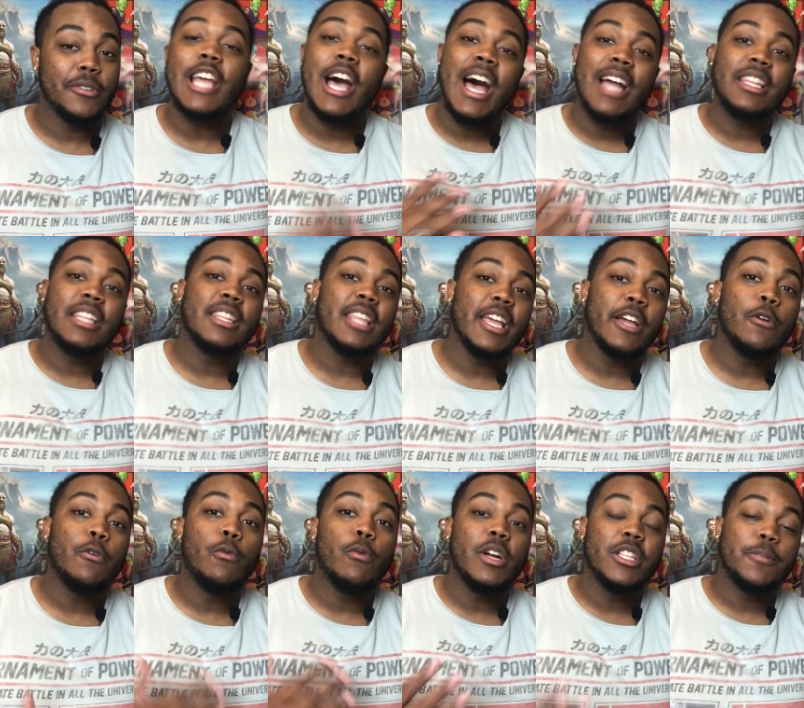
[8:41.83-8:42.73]
I have to thank
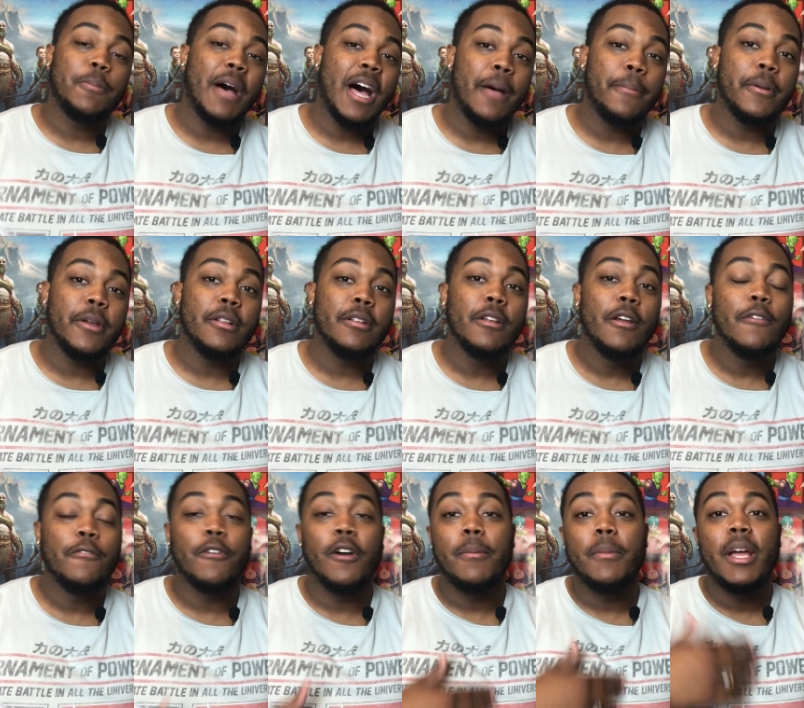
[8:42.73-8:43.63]
What's Popping
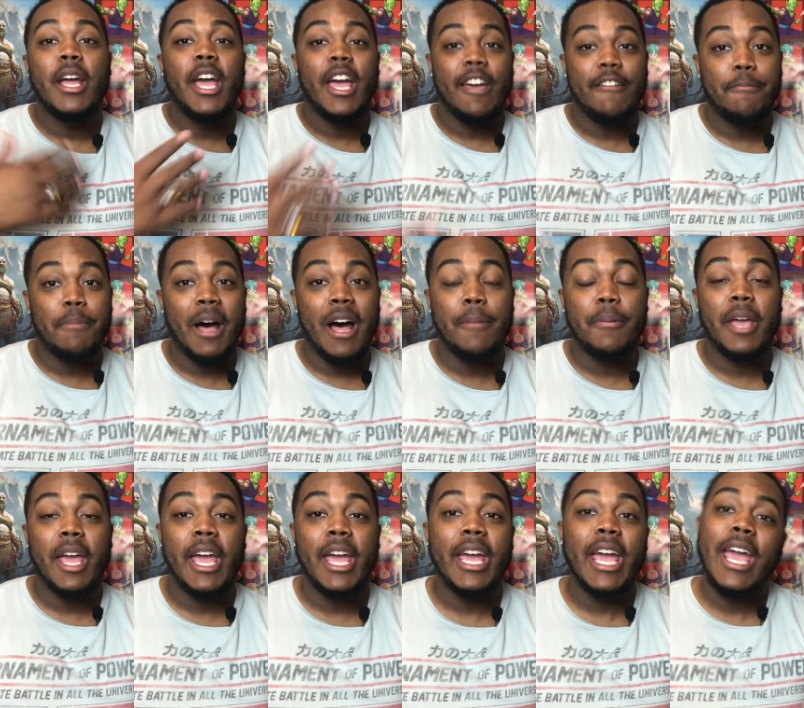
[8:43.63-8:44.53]
from F Pop
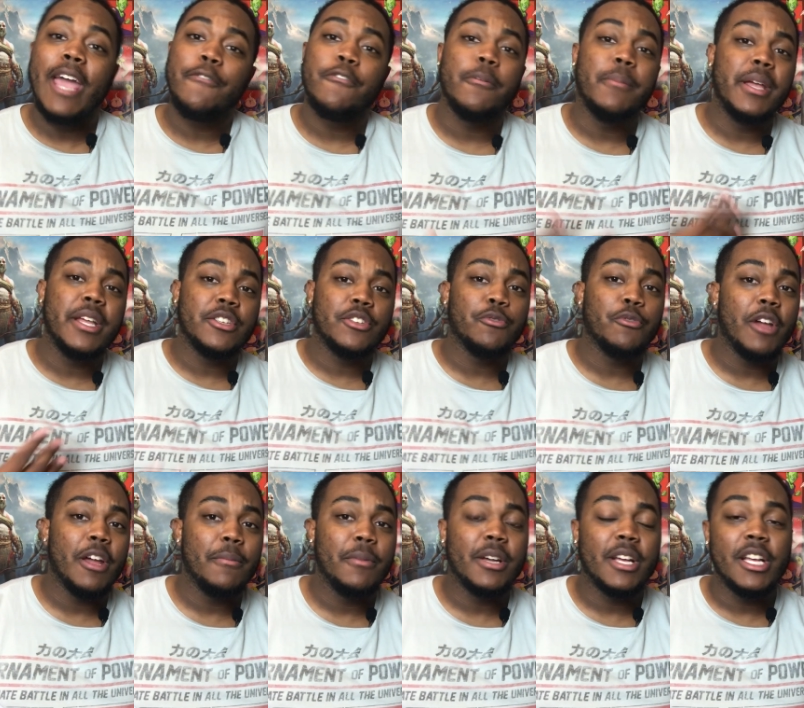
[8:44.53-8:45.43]
Gang and from
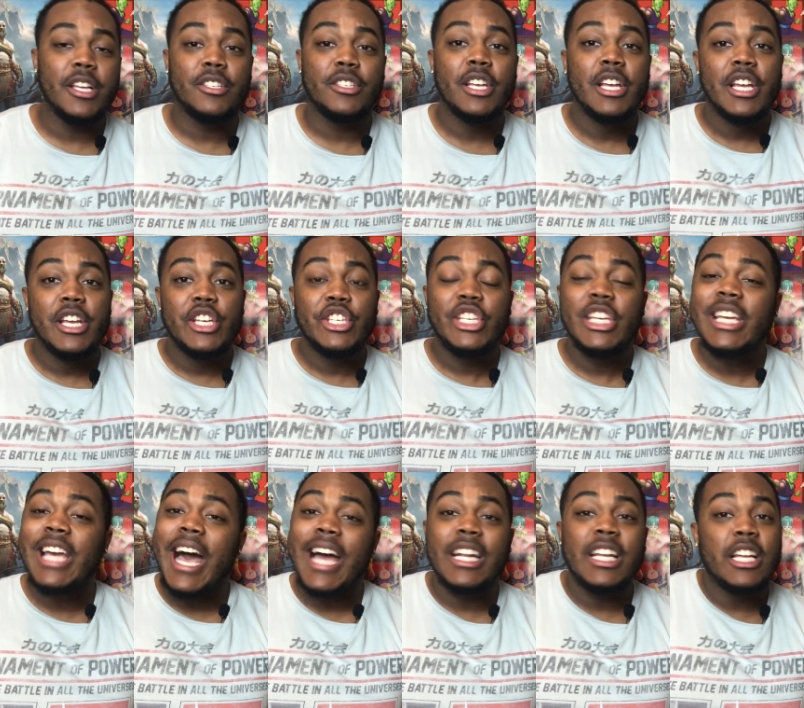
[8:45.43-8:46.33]
Instagram, because she
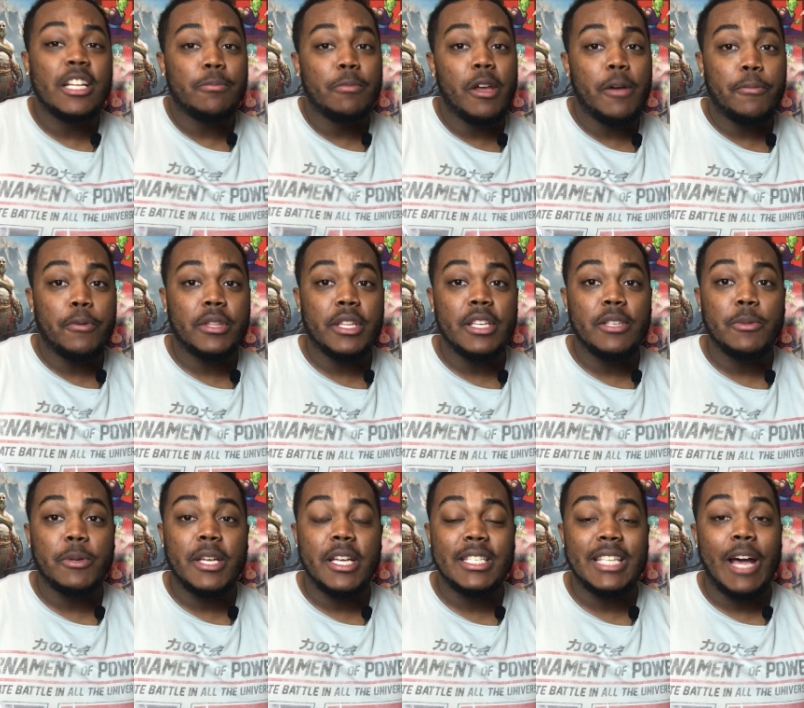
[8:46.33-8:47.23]
kind of hooked me up with this,
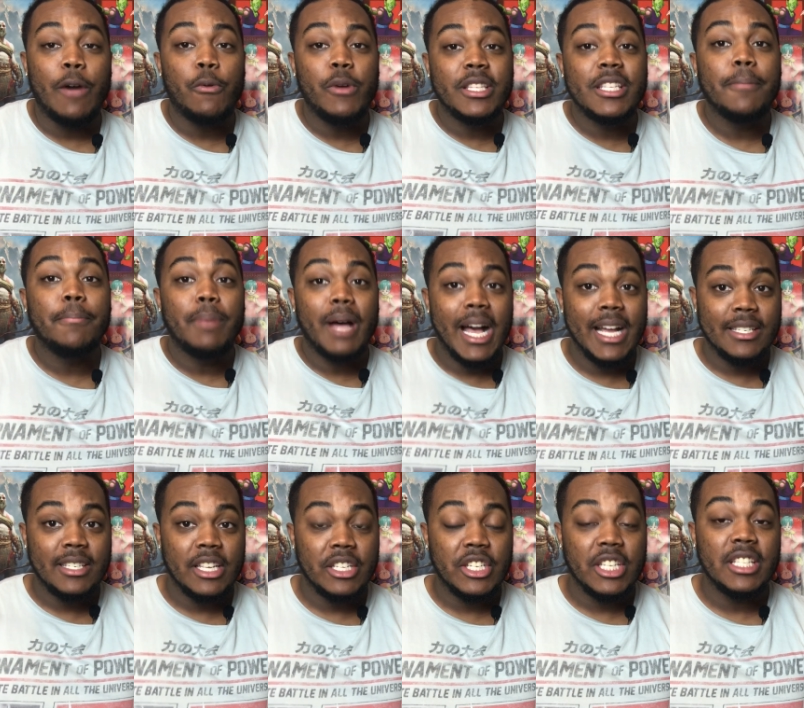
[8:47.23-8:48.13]
because I went to Box
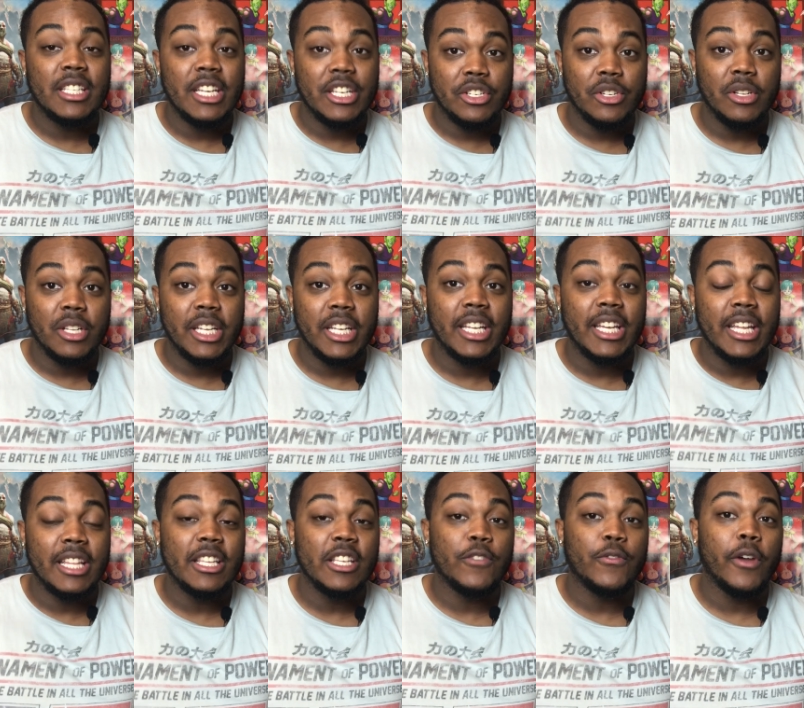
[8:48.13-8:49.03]
Lunch initially to get
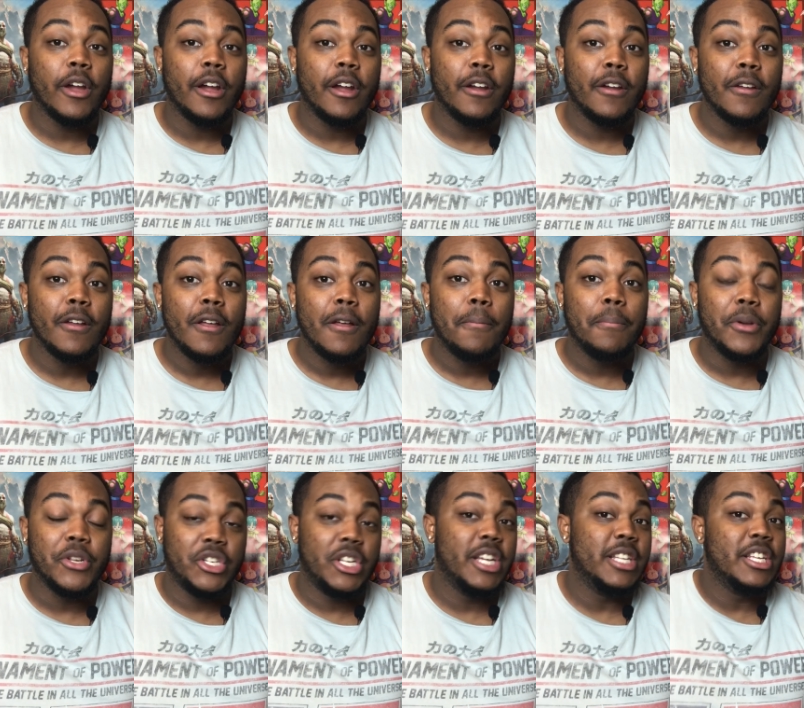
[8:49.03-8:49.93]
this for her, but
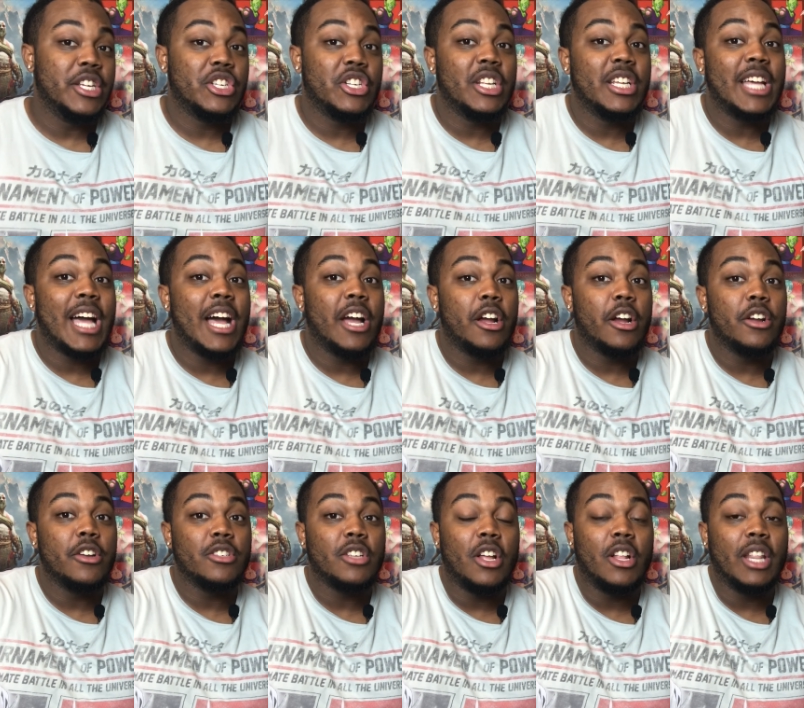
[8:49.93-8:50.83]
she initially got
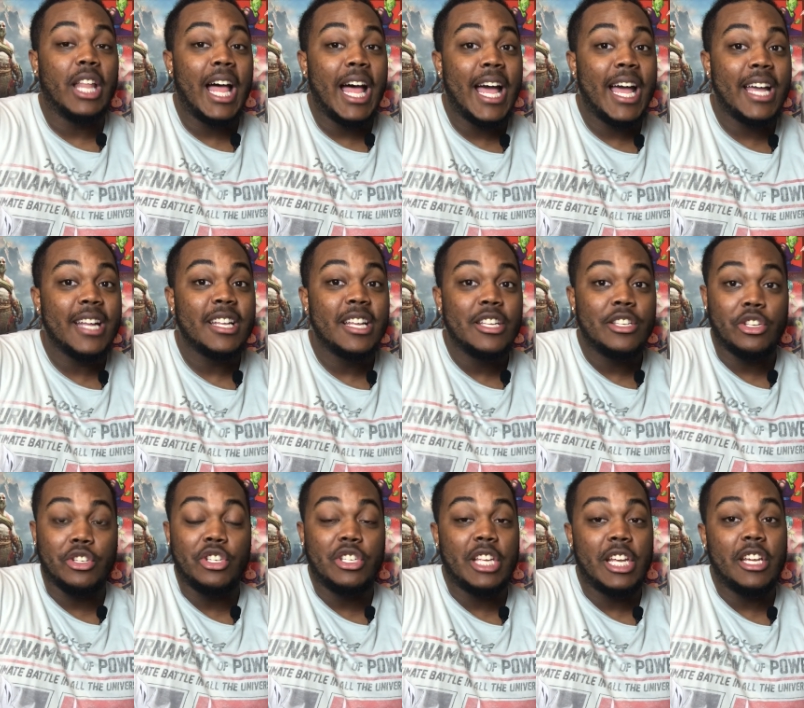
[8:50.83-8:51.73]
hers online. So
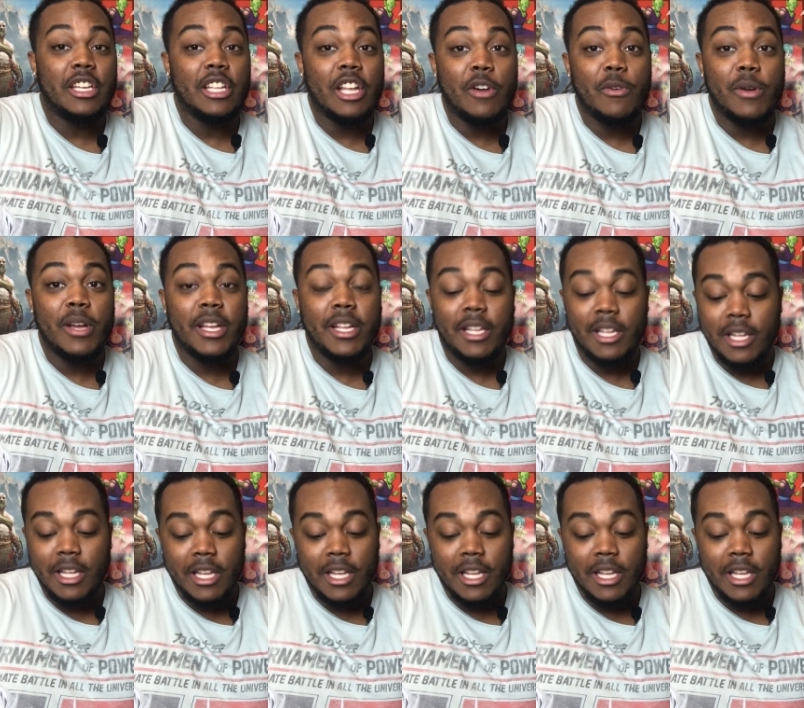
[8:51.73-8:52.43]
she said, you know what?